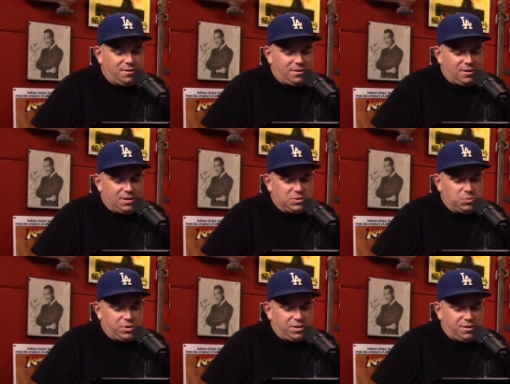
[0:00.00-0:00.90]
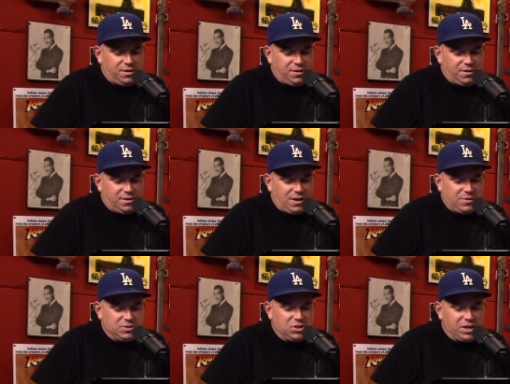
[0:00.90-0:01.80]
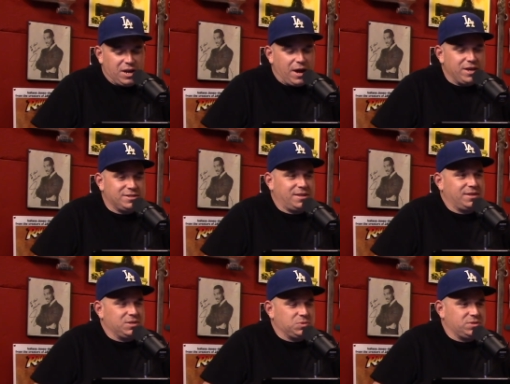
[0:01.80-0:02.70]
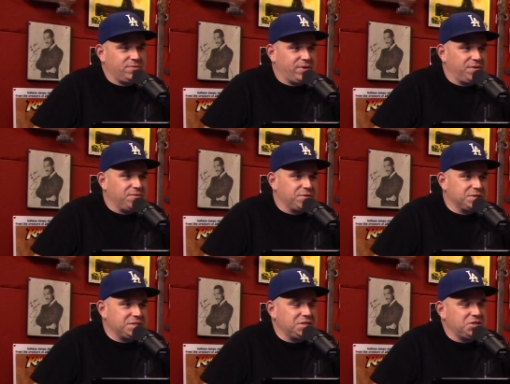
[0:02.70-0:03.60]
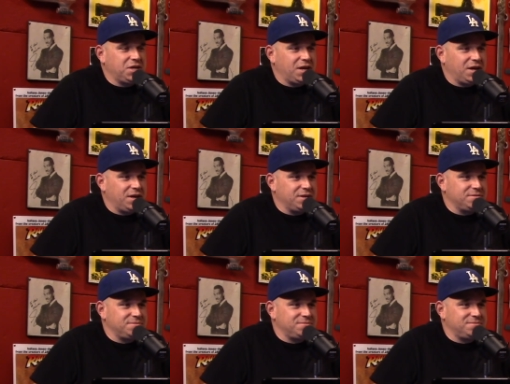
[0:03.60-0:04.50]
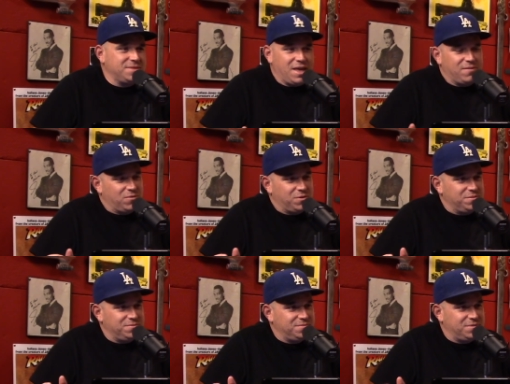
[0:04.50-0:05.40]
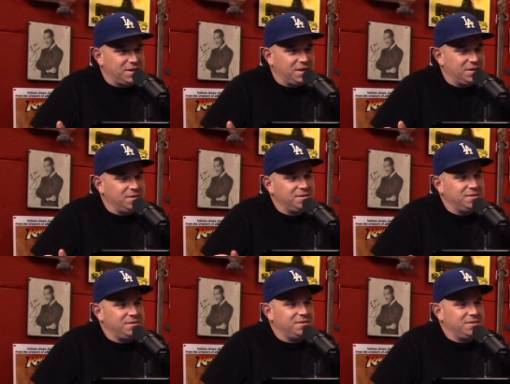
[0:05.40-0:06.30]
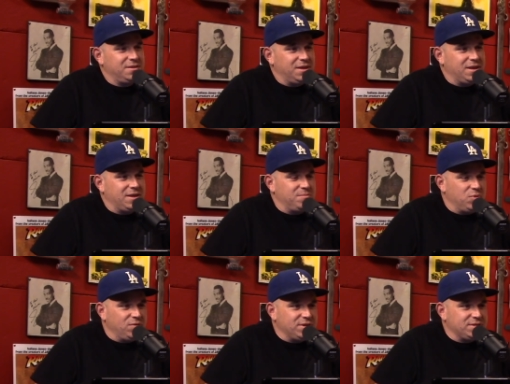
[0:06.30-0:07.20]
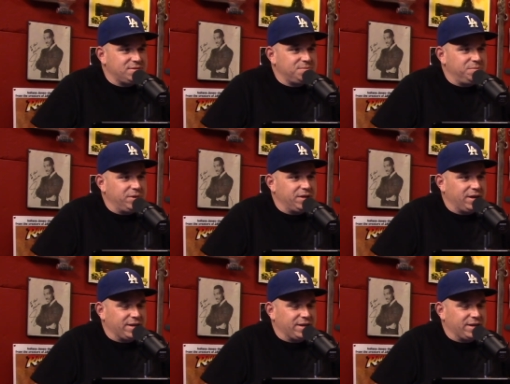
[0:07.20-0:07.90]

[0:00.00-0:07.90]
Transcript: it's one of the, I used to think this was the very first CGI ever in movies, but I guess